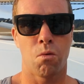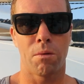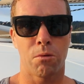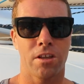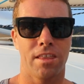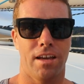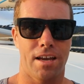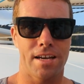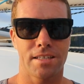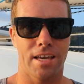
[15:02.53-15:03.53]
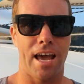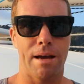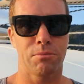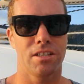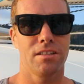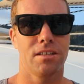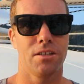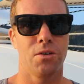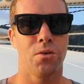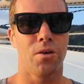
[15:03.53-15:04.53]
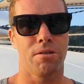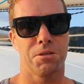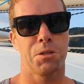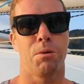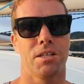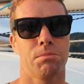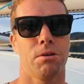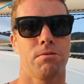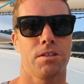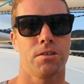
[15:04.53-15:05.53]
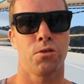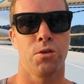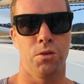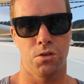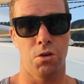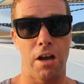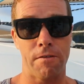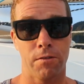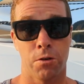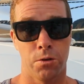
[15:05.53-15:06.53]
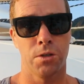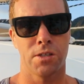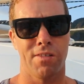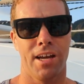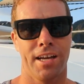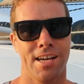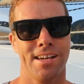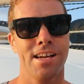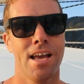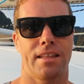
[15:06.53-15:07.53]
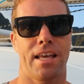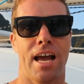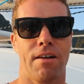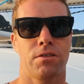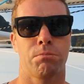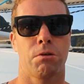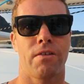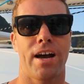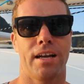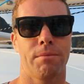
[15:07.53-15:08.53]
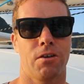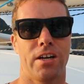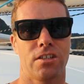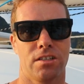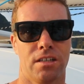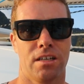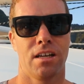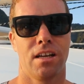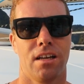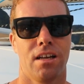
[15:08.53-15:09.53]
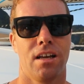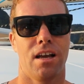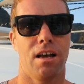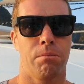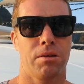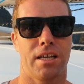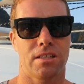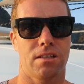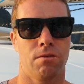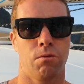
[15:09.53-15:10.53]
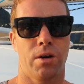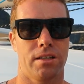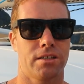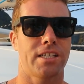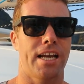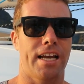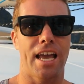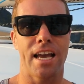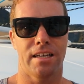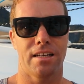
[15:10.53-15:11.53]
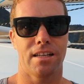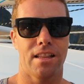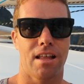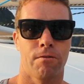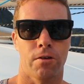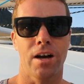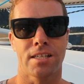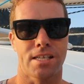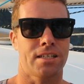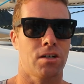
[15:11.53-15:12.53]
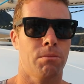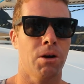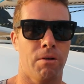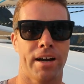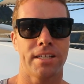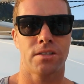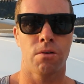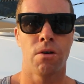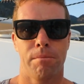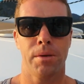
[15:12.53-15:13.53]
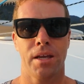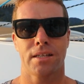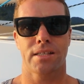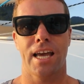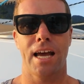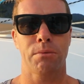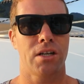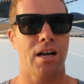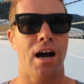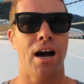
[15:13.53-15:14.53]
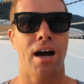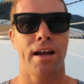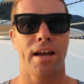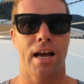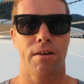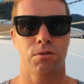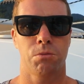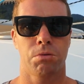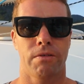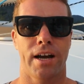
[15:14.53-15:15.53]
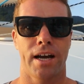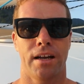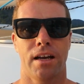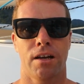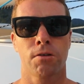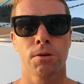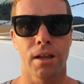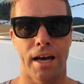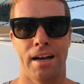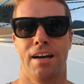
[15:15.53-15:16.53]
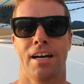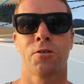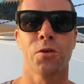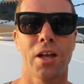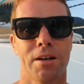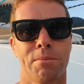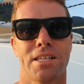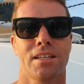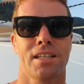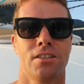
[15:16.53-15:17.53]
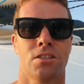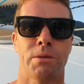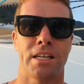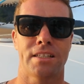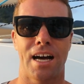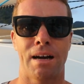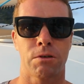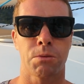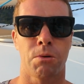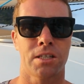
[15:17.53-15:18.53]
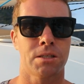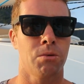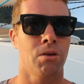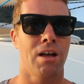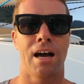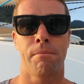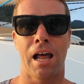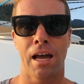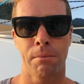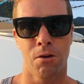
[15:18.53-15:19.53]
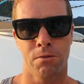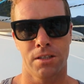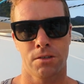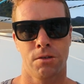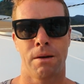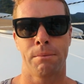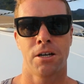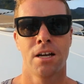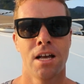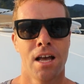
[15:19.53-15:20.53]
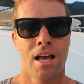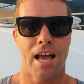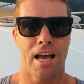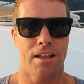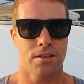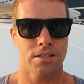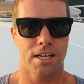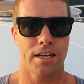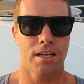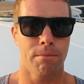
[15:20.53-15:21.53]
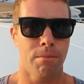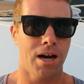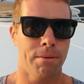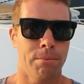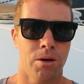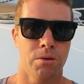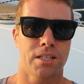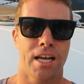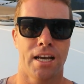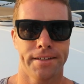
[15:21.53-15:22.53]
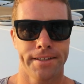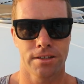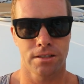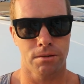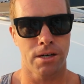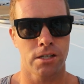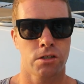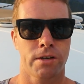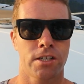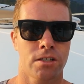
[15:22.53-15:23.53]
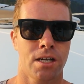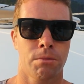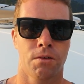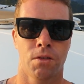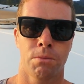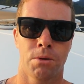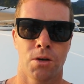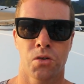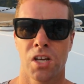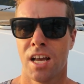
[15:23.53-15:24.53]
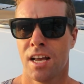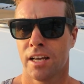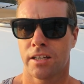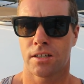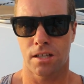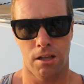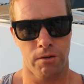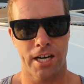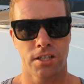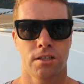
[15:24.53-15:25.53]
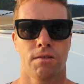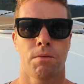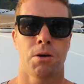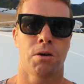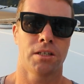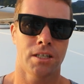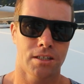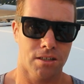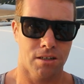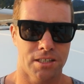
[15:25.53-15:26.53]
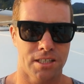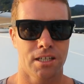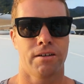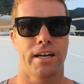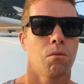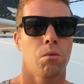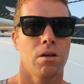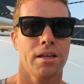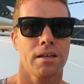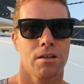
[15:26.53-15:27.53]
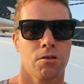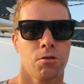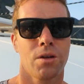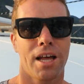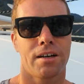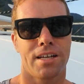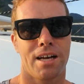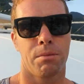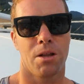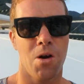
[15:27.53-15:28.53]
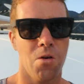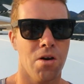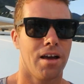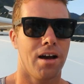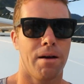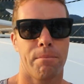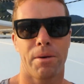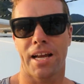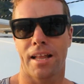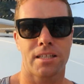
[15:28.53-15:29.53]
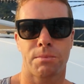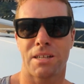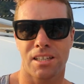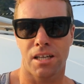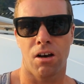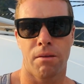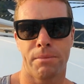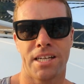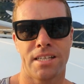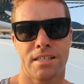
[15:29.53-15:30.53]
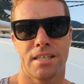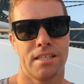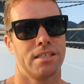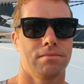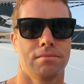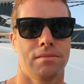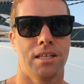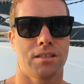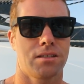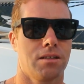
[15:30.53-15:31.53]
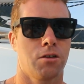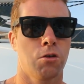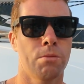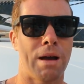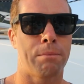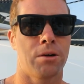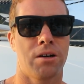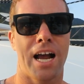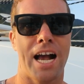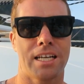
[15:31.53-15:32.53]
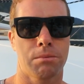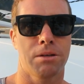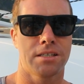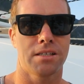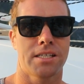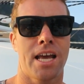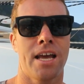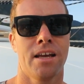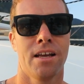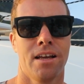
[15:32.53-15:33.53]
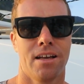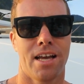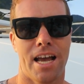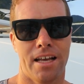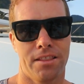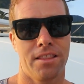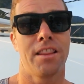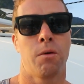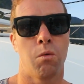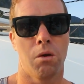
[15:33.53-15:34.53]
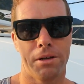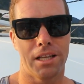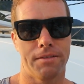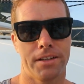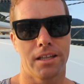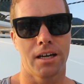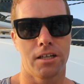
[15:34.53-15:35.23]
One more thing, as the captain, you are responsible for your crew. So if crew is flying in, they have to provide immigration a place of where they're staying. And for us, that's our boat, right? So me as the captain, I have to provide a crew letter. A crew letter basically just means I'm responsible, I'm liable for this crew member, and they're staying on my boat, and here's the registration number of the boat, here's the location of the boat, and here's our itinerary. We'll link a crew letter down below, but yeah, that's basically all it means is this crew member has a place to stay, and they will be leaving the